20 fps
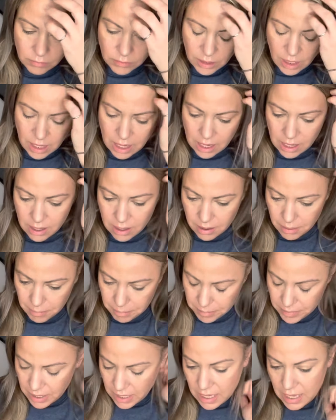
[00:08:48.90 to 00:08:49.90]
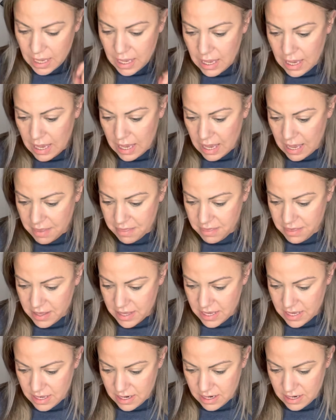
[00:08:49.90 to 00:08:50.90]
And
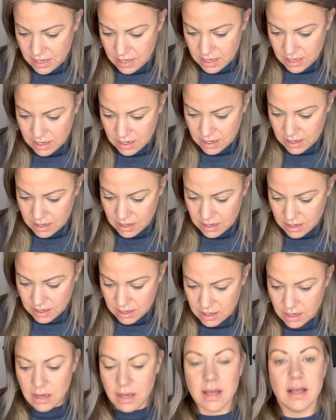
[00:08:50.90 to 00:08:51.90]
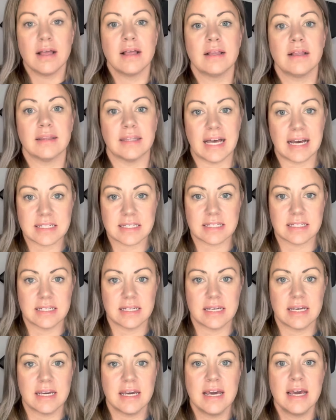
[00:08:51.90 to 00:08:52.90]
then
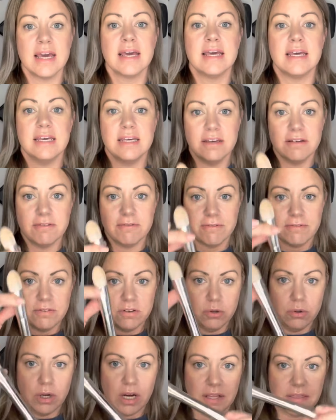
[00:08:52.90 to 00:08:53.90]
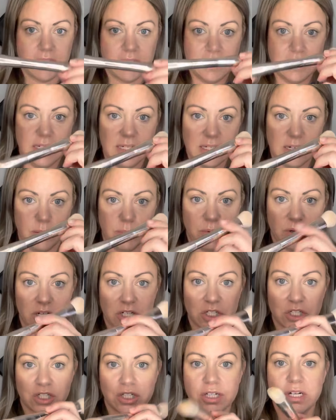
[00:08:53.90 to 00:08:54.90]
lastly, if you got the detail
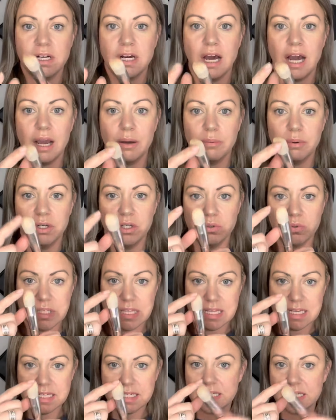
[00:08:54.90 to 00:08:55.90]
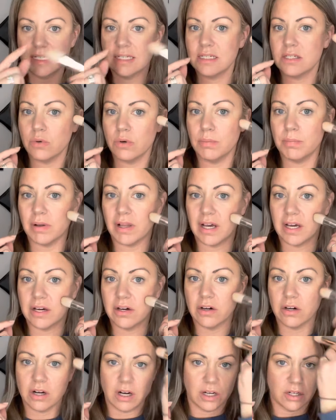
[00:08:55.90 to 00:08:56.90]
brush, I would use this end to apply your
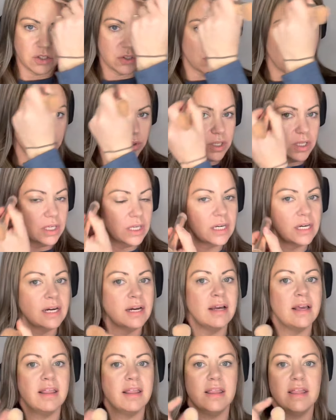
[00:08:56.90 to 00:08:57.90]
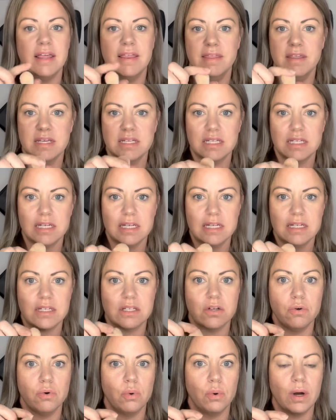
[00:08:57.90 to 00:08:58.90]
contour and this end
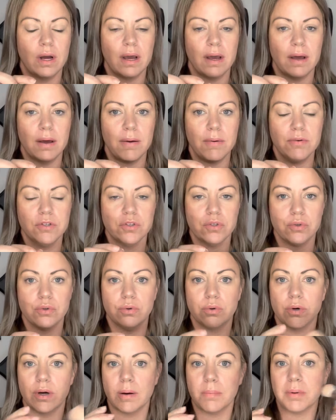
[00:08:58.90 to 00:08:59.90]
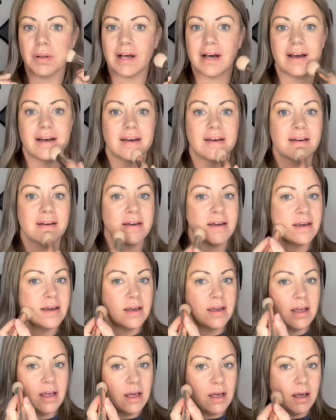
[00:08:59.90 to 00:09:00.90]
to apply
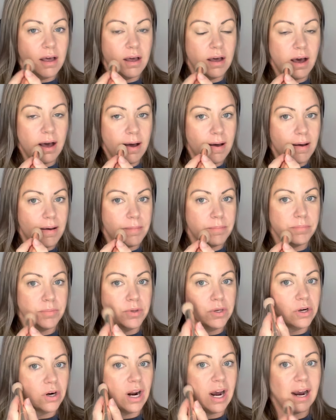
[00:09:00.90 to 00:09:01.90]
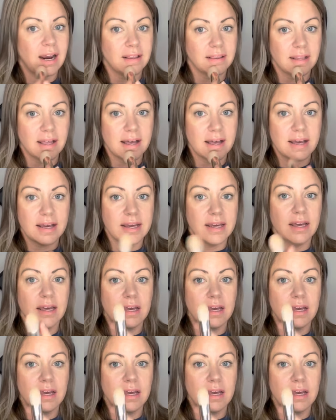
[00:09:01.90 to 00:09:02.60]
your highlight.